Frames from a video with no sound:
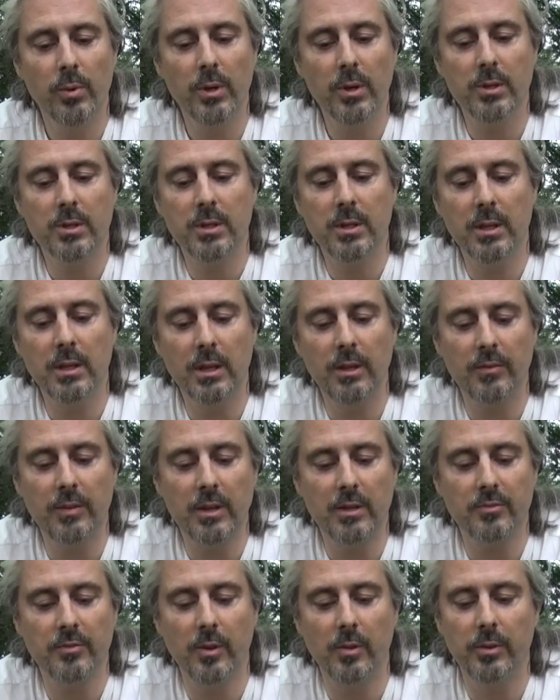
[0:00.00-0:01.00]
but certainly if
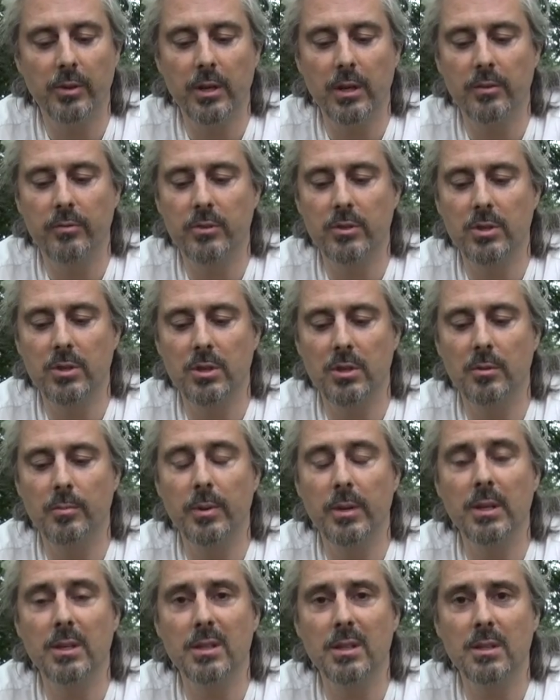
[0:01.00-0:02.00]
that's folded over into two
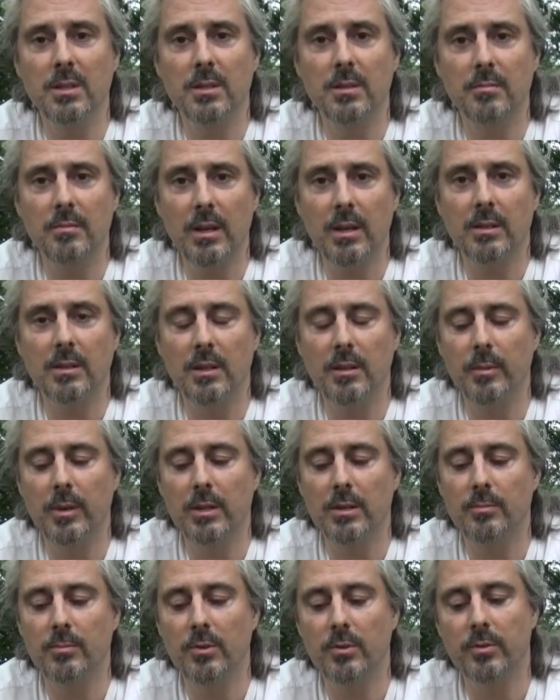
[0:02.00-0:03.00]
pieces, that's going to
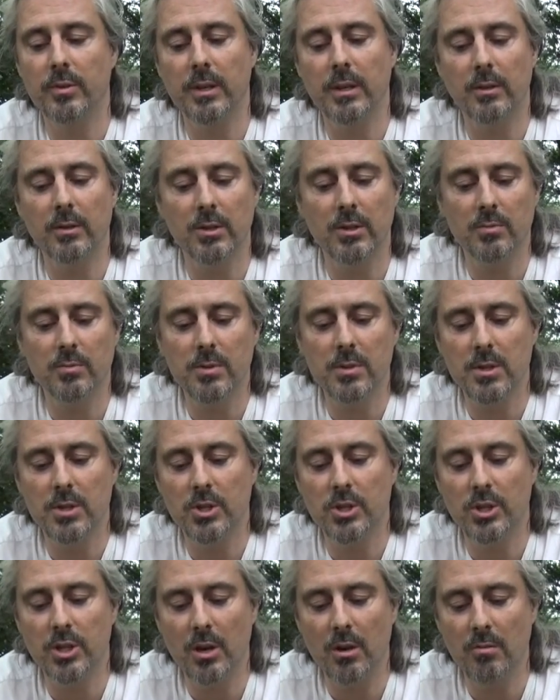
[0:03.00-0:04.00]
make some good thread. Now I just wanted to
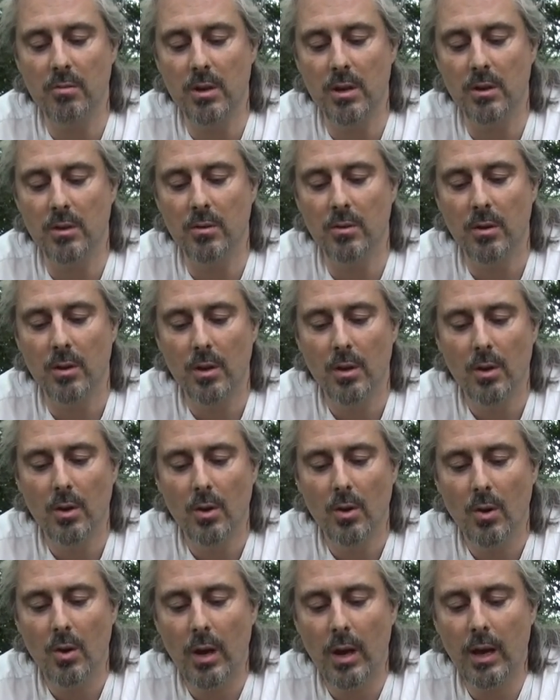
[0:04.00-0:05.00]
show you
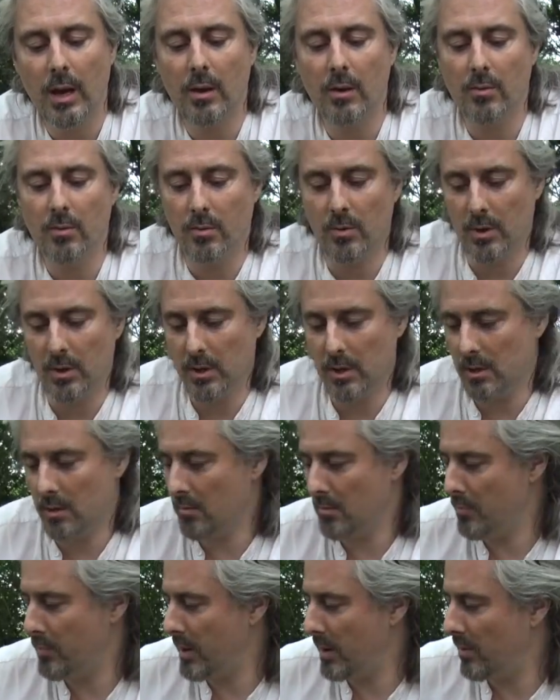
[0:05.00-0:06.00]
how I
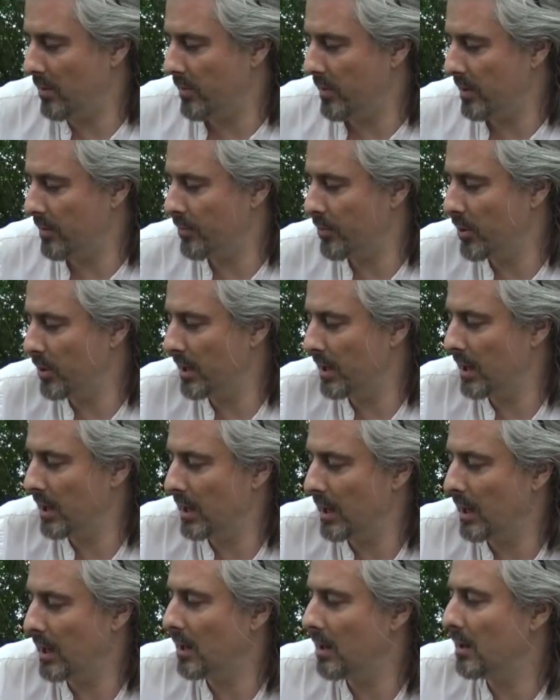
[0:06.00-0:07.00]
go about then
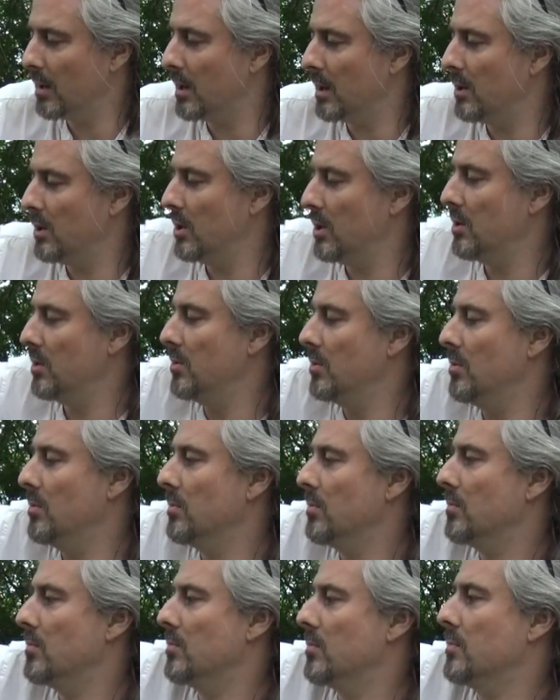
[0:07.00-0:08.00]
pulling in a new
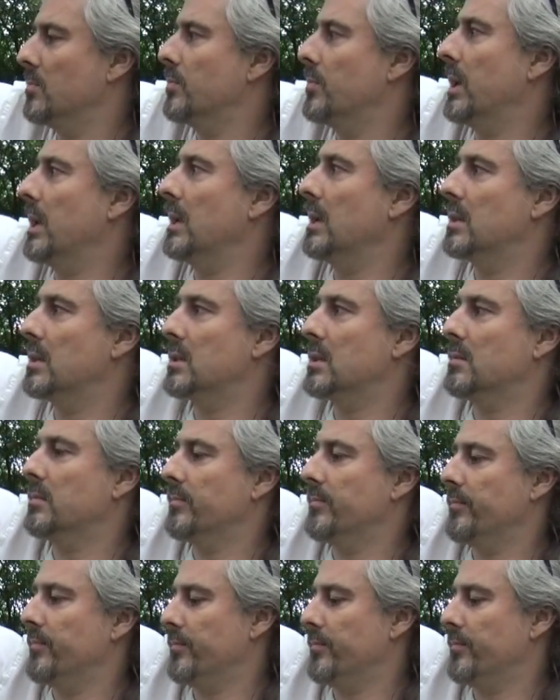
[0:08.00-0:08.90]
piece.